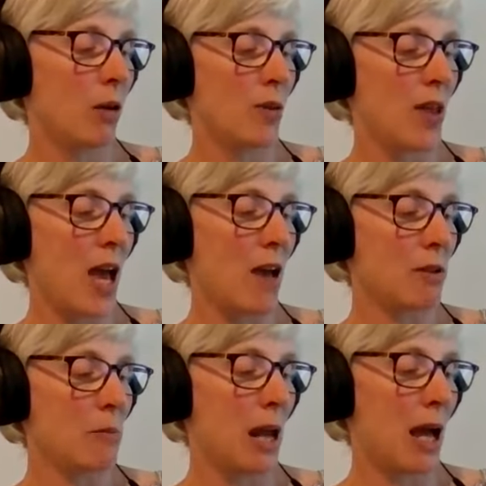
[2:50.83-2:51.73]
with a
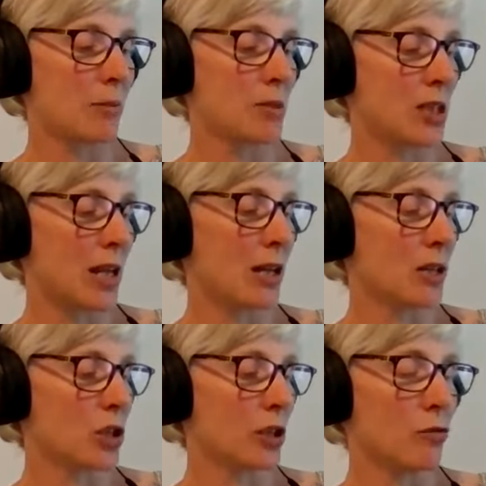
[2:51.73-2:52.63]
heavy black
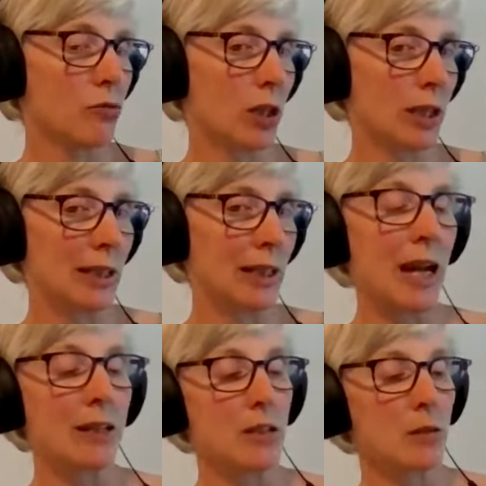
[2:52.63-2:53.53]
moustache and ruggedly
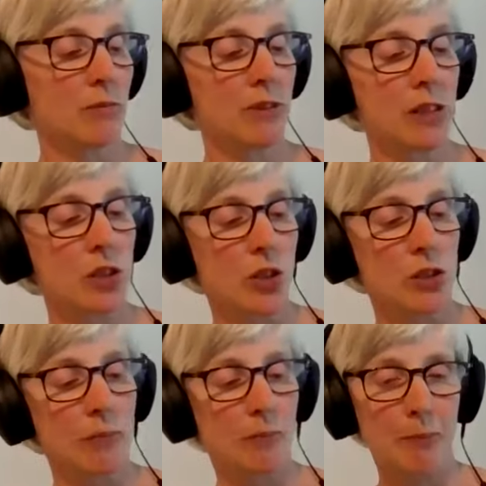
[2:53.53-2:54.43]
handsome
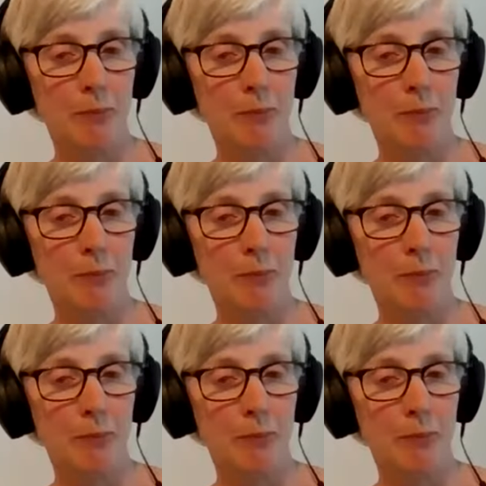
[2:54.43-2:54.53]
features.